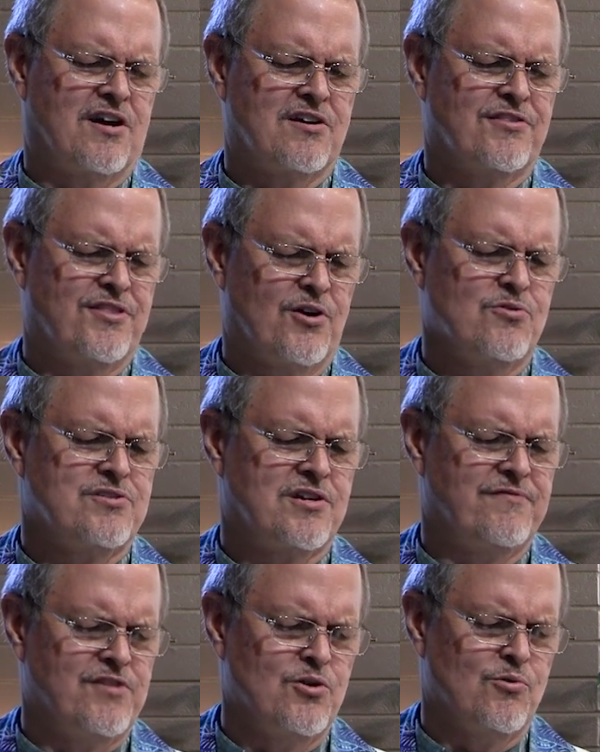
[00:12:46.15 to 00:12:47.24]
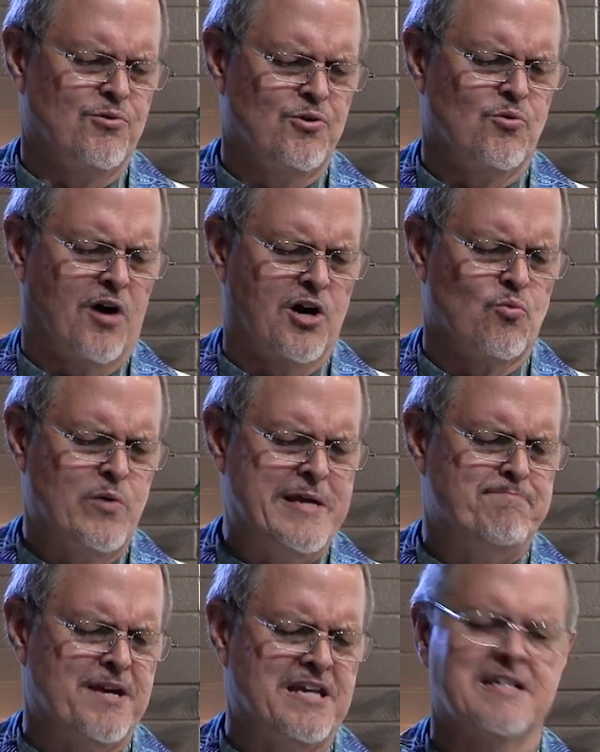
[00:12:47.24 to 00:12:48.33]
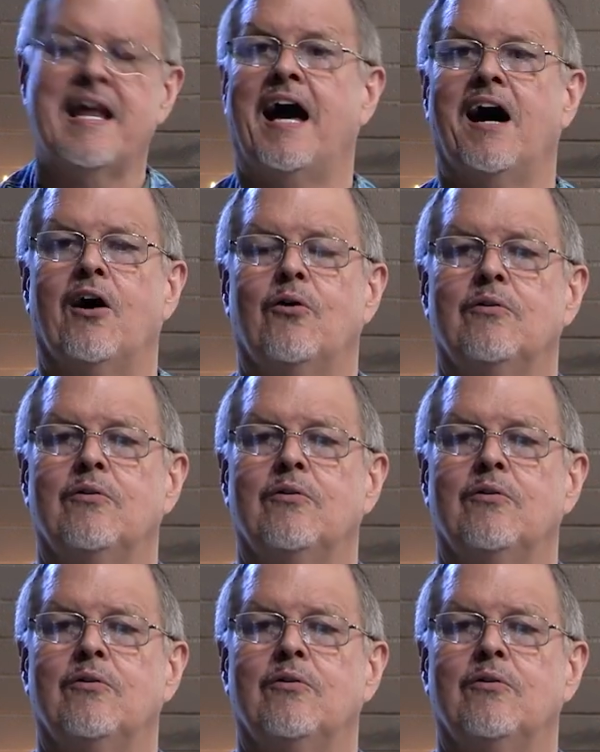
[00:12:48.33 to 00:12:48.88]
are those of you who are weeping now,